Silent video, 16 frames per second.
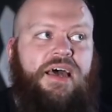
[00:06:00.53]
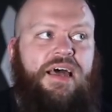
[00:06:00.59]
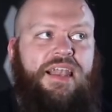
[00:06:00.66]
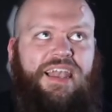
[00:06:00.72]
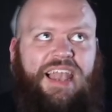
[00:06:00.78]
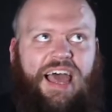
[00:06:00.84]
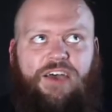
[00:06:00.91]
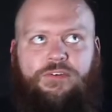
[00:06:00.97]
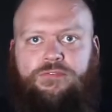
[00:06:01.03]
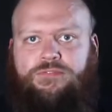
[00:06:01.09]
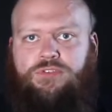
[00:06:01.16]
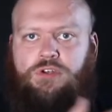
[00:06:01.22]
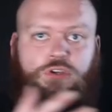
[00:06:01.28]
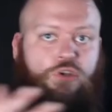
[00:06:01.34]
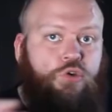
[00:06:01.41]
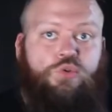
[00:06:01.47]
left
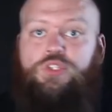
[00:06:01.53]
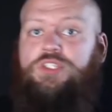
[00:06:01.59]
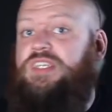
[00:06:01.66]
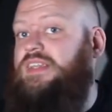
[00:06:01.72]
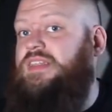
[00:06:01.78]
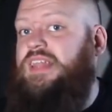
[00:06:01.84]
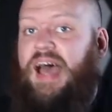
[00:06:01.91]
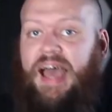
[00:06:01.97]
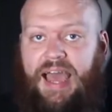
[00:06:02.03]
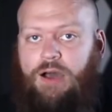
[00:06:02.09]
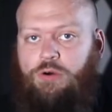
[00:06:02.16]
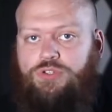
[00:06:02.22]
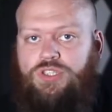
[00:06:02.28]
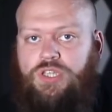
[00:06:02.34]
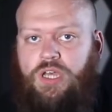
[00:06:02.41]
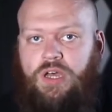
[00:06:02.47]
loose in the
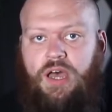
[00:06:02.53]
house.